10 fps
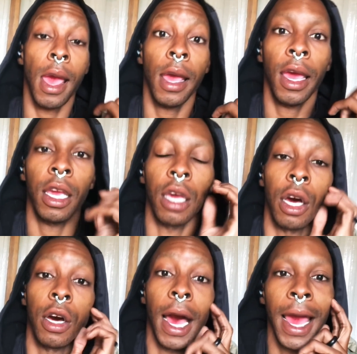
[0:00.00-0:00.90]
Hey
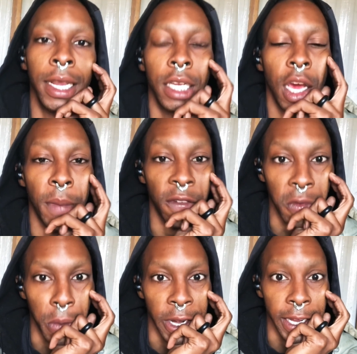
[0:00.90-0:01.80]
y'all, I had to come off a
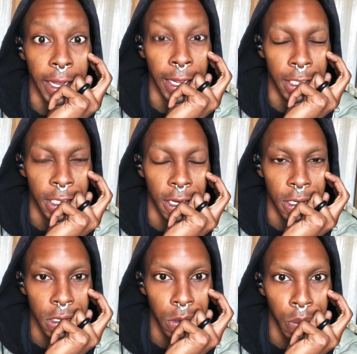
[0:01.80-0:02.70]
break and
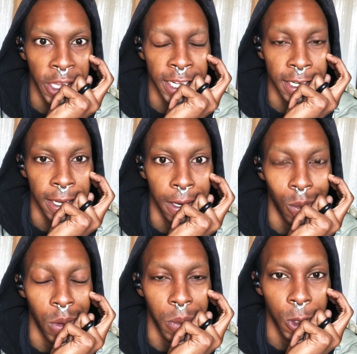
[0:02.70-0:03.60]
talk back to y'all
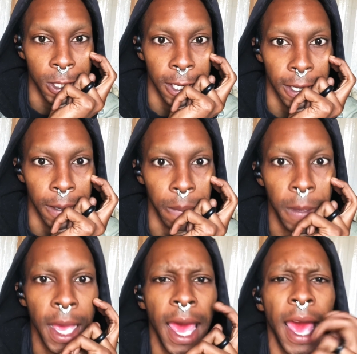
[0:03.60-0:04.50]
one more time
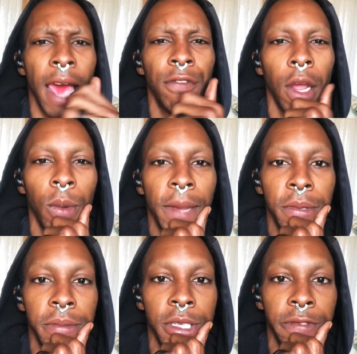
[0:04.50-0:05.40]
after I wrapped
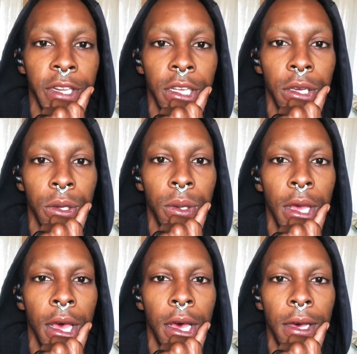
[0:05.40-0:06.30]
up this video.
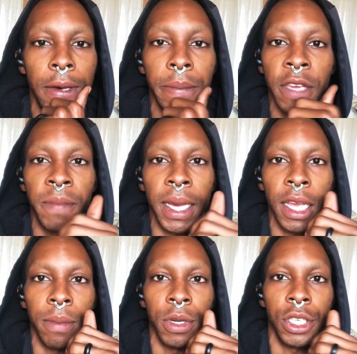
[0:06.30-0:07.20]
Um, if my
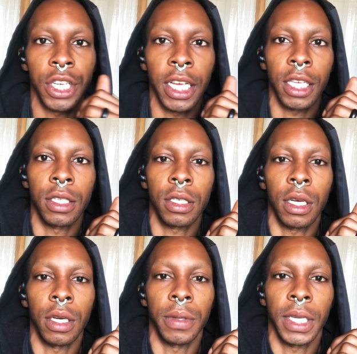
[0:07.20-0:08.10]
camera is shaking,
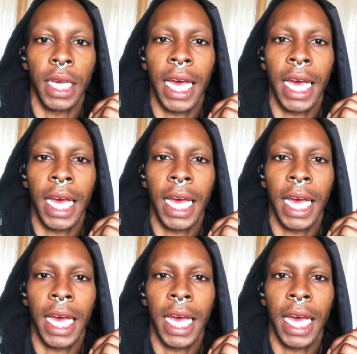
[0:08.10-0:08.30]
sorry. I